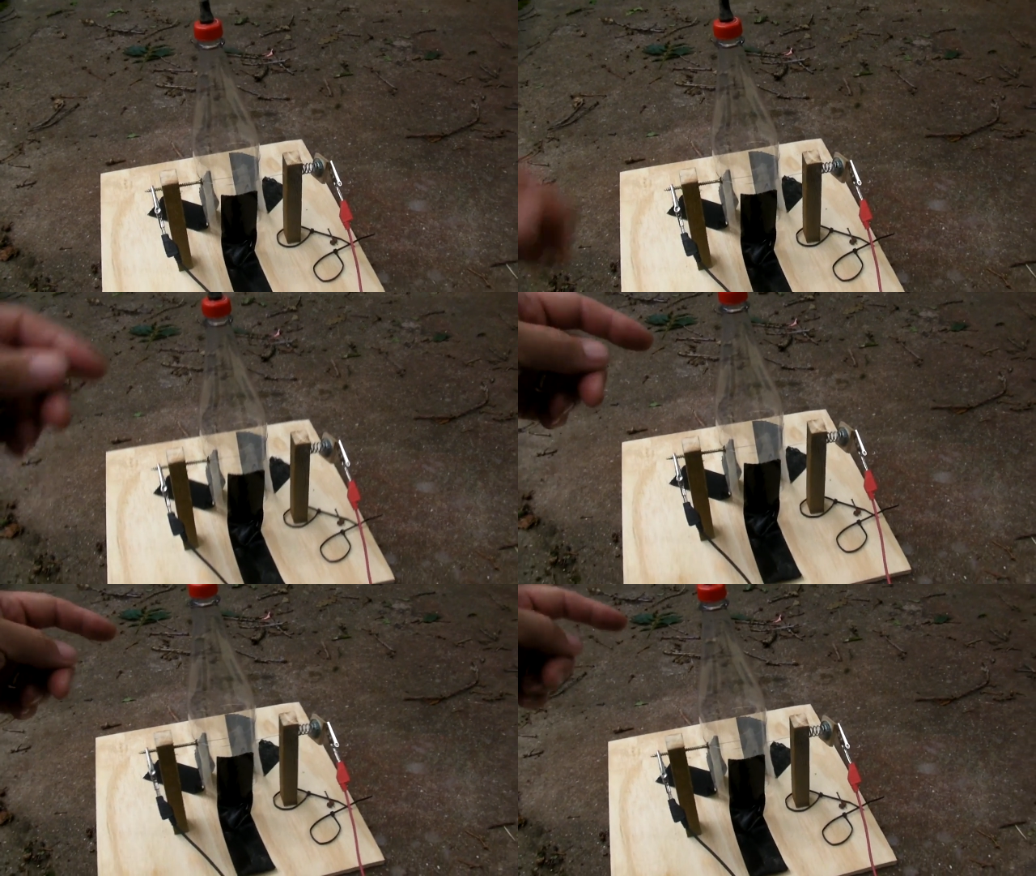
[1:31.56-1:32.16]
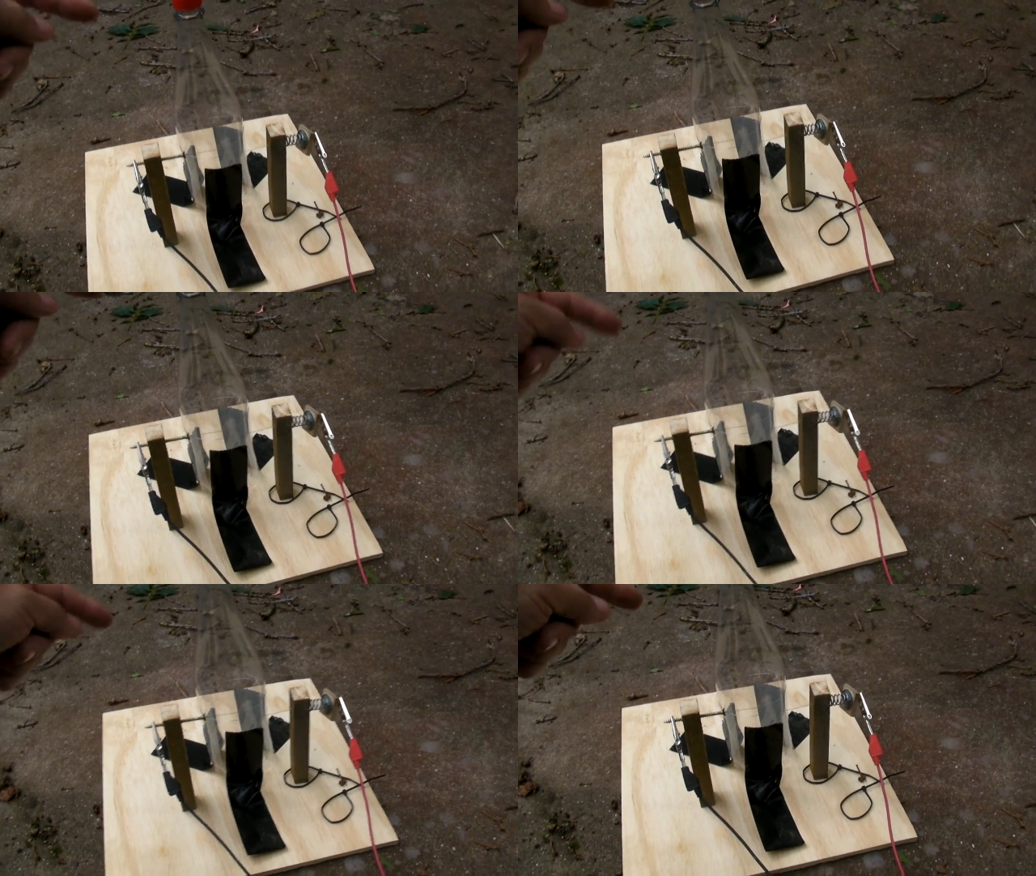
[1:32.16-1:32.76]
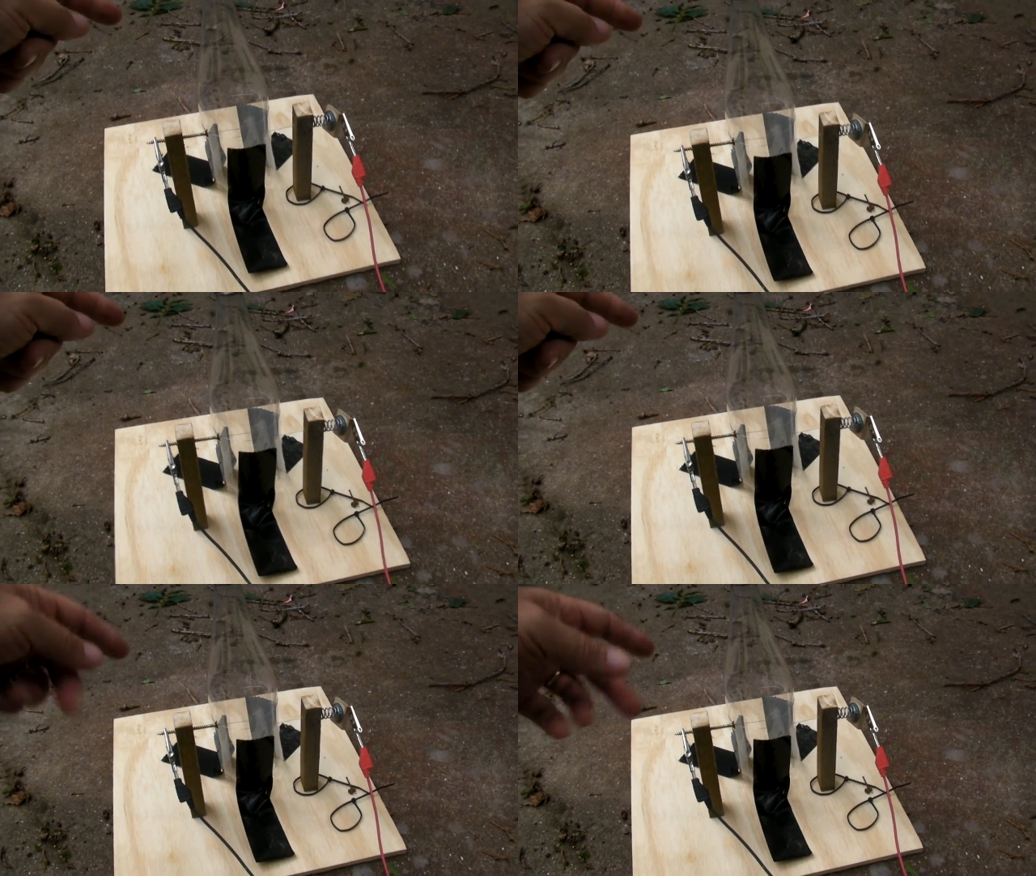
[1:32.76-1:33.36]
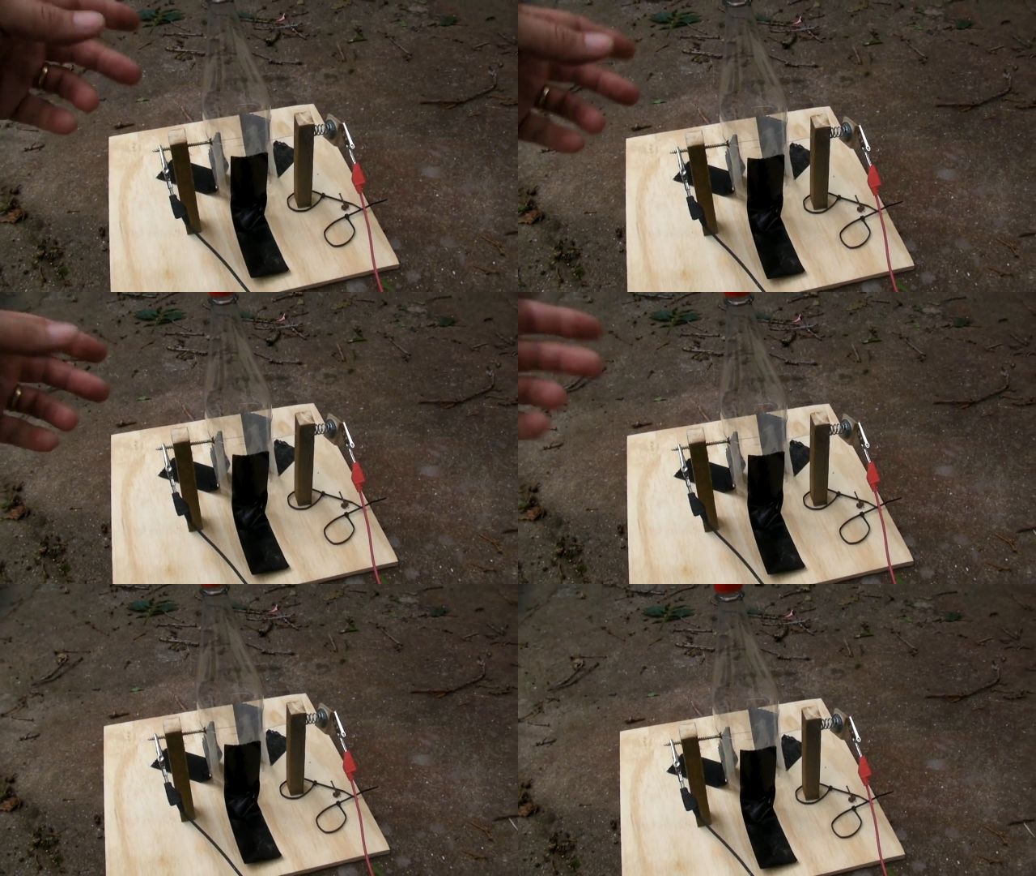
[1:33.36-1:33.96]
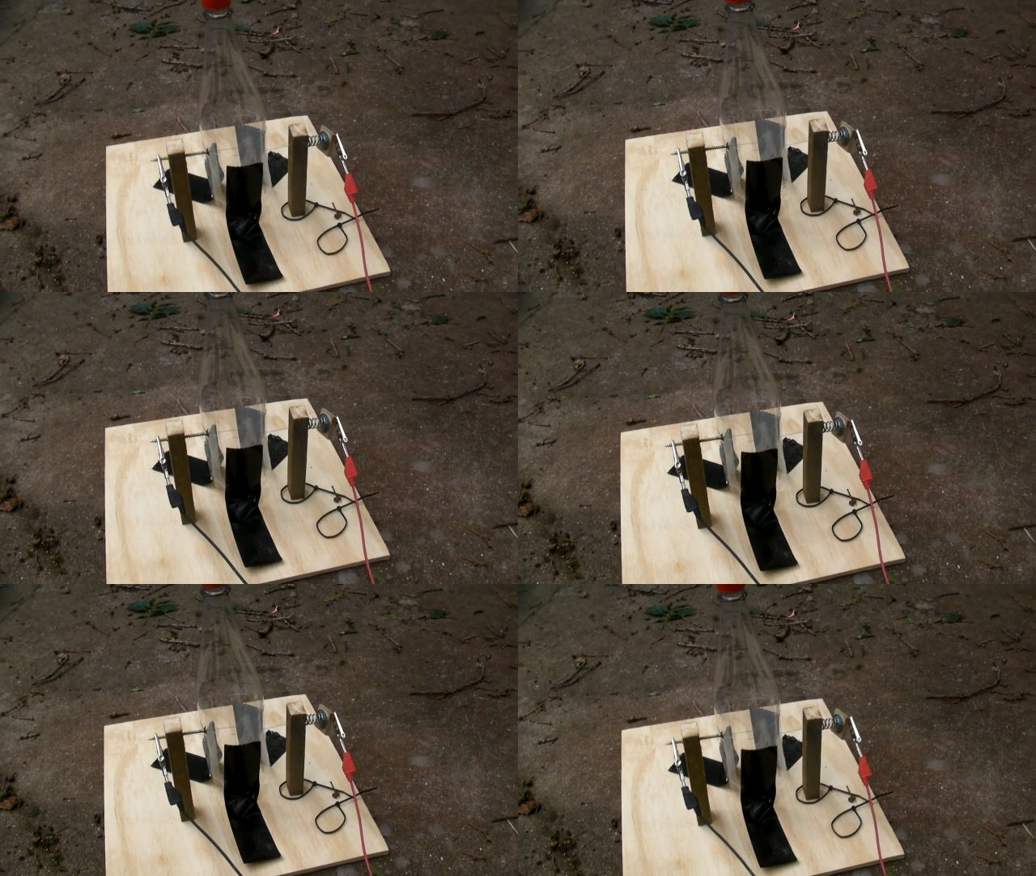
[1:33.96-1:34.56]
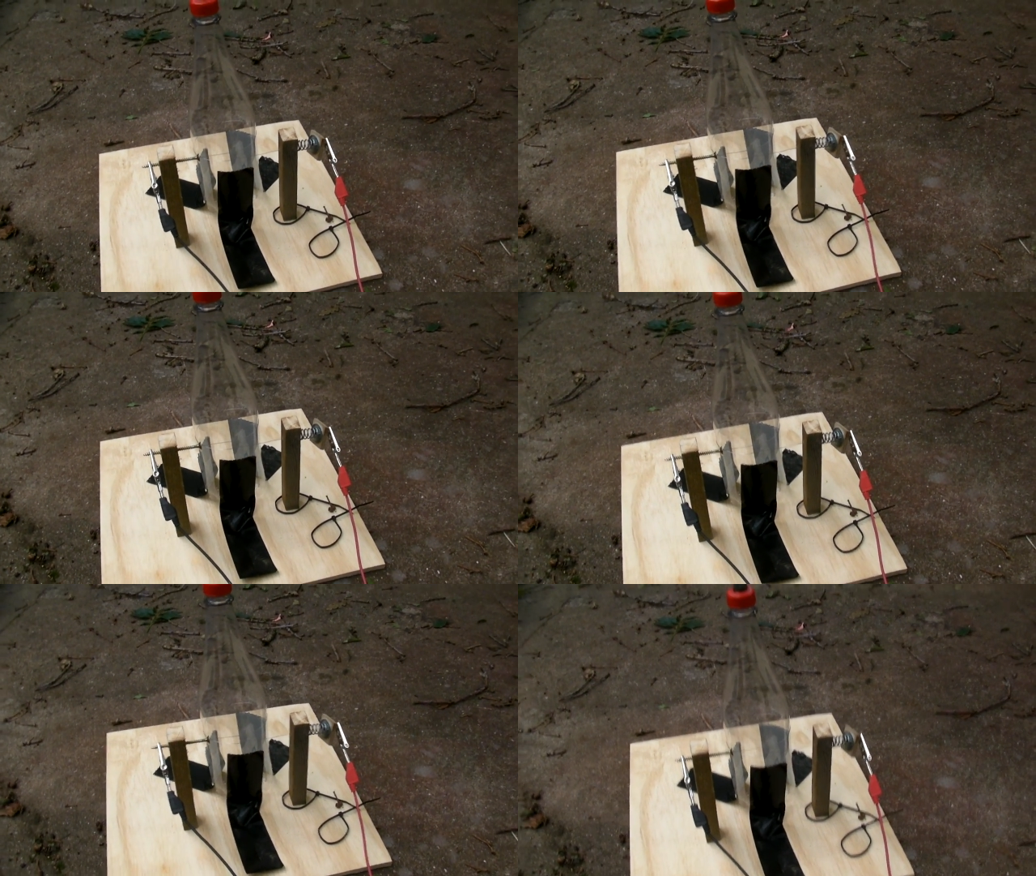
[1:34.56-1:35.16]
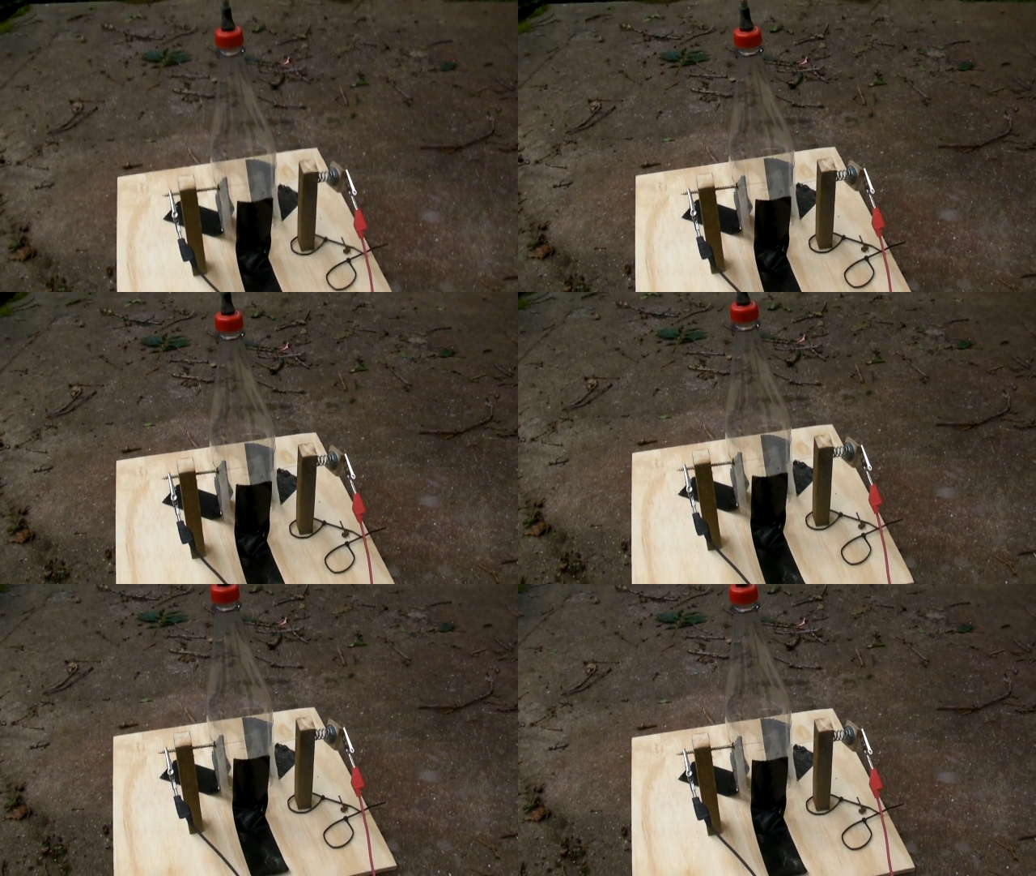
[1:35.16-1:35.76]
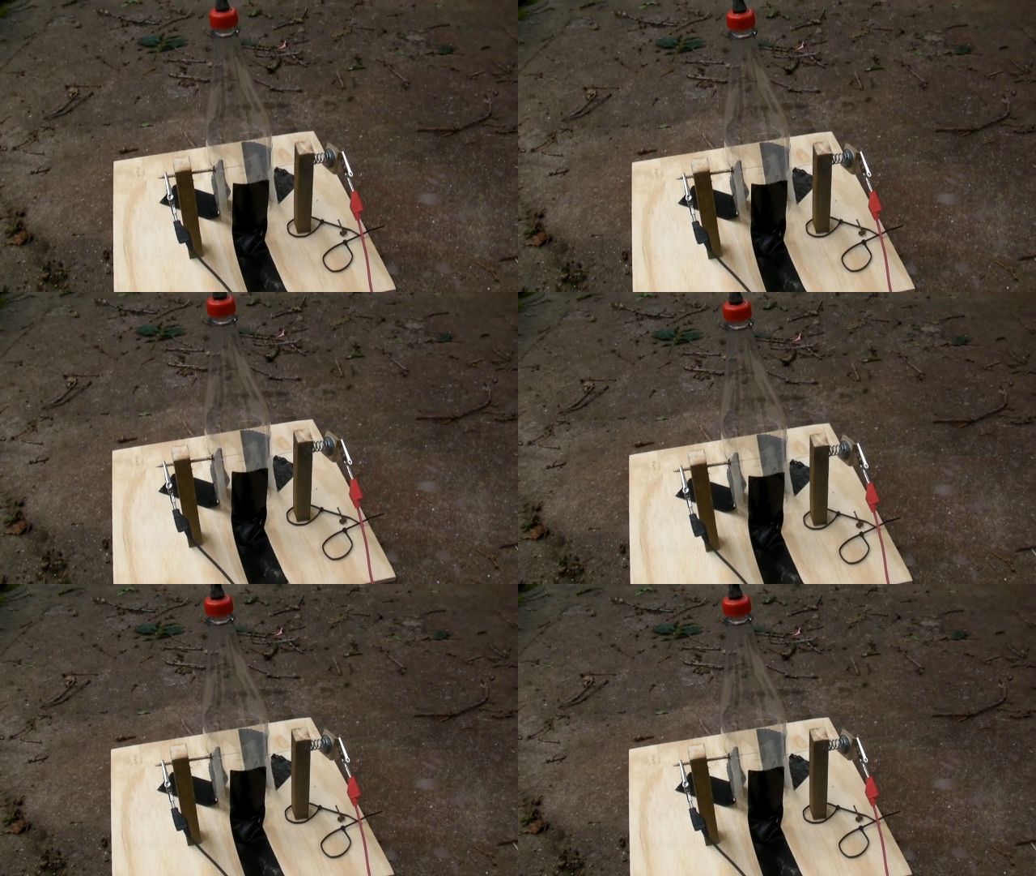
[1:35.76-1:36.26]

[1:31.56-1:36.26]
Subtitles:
No face is visible, so there are no lips to read.